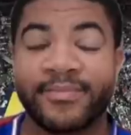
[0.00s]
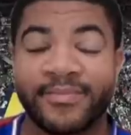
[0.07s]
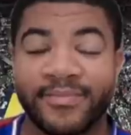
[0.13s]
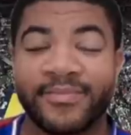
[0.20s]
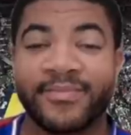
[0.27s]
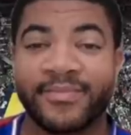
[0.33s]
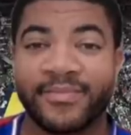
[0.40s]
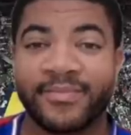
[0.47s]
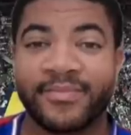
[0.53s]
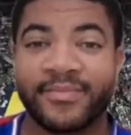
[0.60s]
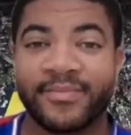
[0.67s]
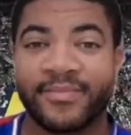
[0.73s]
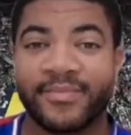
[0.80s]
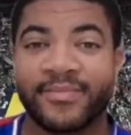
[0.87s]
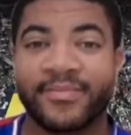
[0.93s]

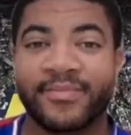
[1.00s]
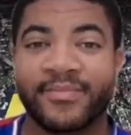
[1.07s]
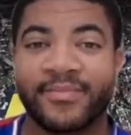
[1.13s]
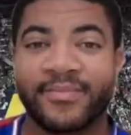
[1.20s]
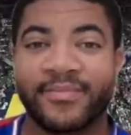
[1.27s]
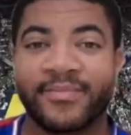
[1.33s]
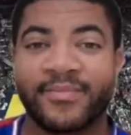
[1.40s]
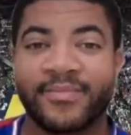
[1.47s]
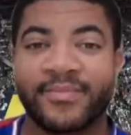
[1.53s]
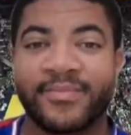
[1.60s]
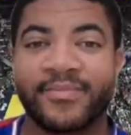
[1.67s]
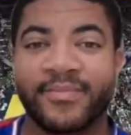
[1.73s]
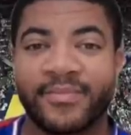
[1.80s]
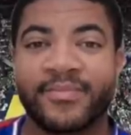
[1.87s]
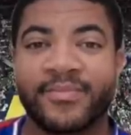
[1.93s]

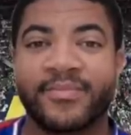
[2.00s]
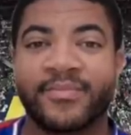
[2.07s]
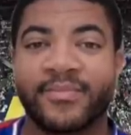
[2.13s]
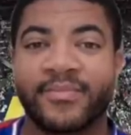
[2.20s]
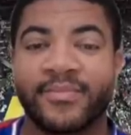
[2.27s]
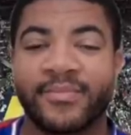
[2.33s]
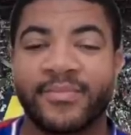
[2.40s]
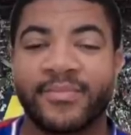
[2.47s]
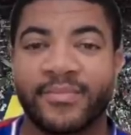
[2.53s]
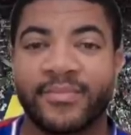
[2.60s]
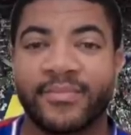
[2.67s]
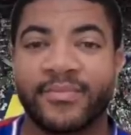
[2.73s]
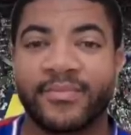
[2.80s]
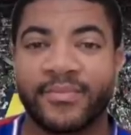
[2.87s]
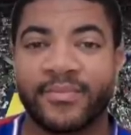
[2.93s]

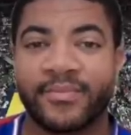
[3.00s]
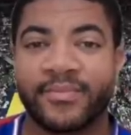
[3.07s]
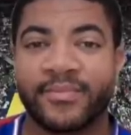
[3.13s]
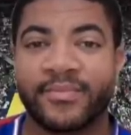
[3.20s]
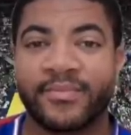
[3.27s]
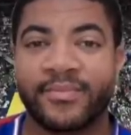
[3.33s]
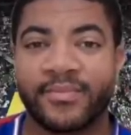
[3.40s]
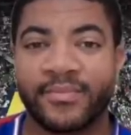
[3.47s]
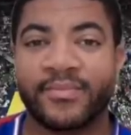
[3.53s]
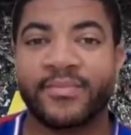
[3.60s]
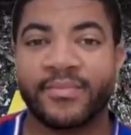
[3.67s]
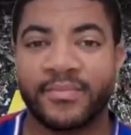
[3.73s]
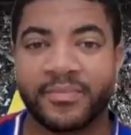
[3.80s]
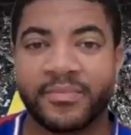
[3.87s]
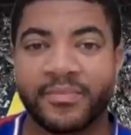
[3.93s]

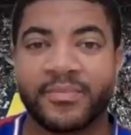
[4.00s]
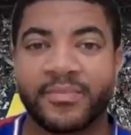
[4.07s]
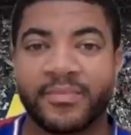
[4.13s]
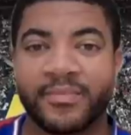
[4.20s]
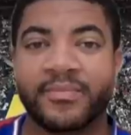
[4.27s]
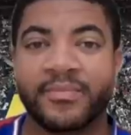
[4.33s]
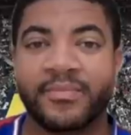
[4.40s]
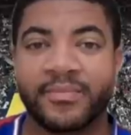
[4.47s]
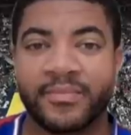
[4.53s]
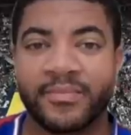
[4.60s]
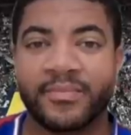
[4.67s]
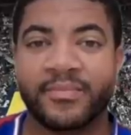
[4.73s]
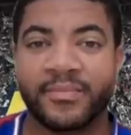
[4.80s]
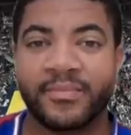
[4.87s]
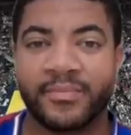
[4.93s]

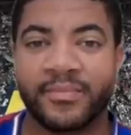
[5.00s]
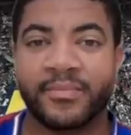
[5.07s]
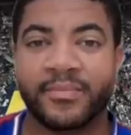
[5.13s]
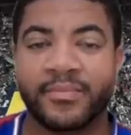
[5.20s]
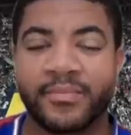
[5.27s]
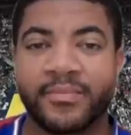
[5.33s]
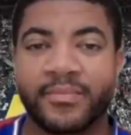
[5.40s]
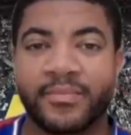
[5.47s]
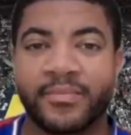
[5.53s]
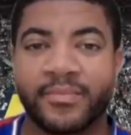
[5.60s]
This person isn't speaking.